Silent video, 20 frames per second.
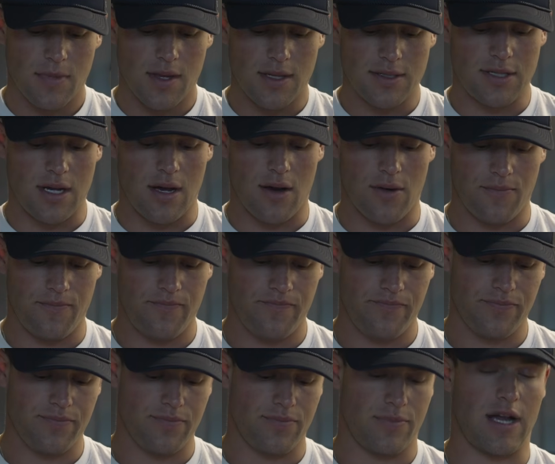So
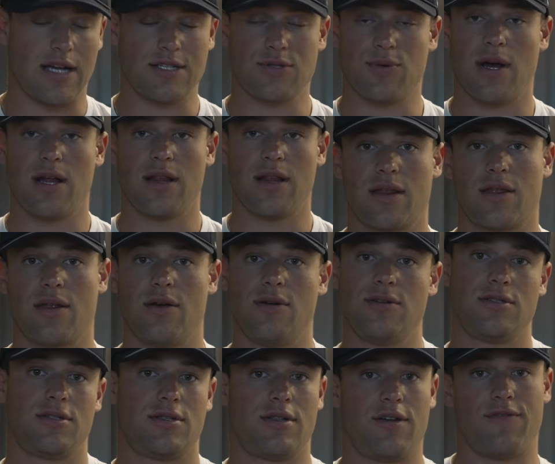that's why
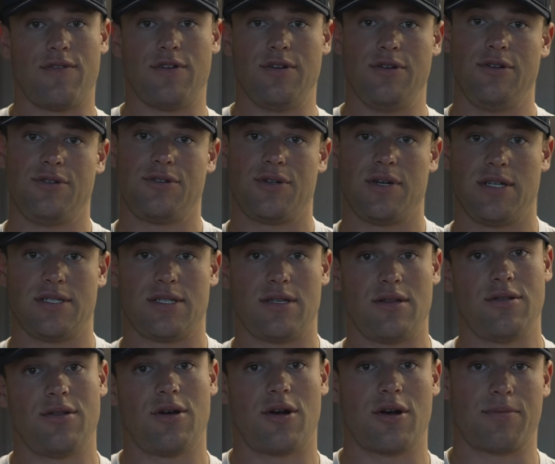those different nutrients in
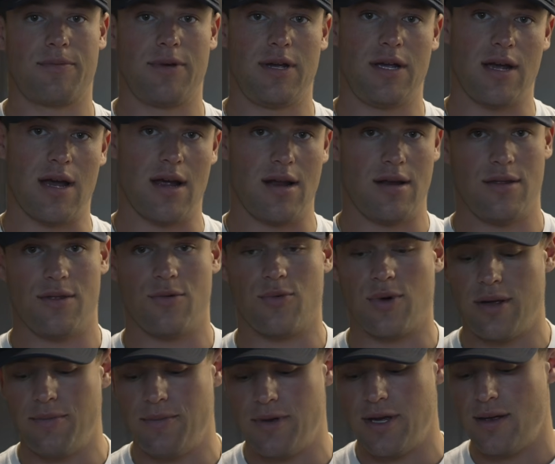the dark meat and in the
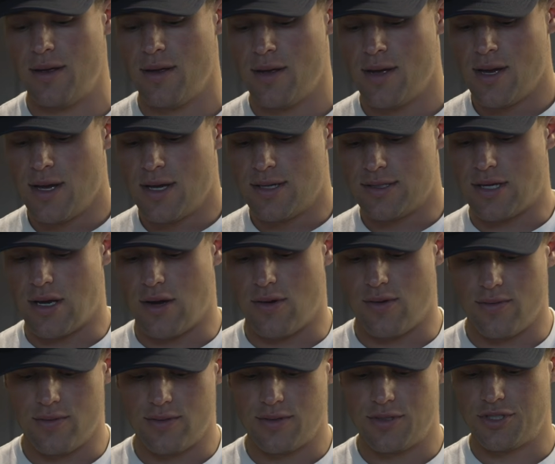white meat.
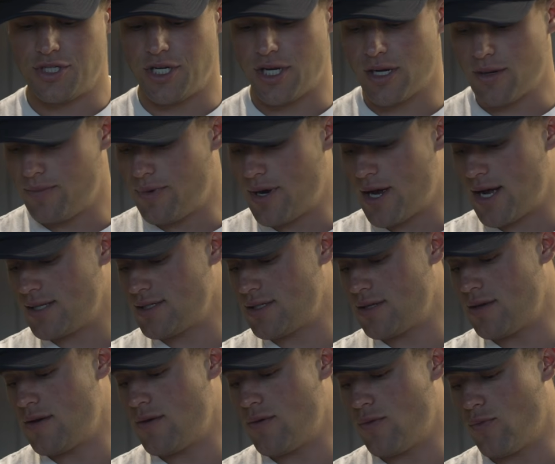So chicken
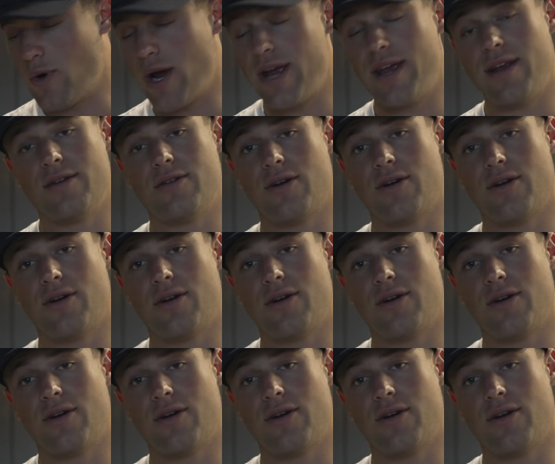breast, white and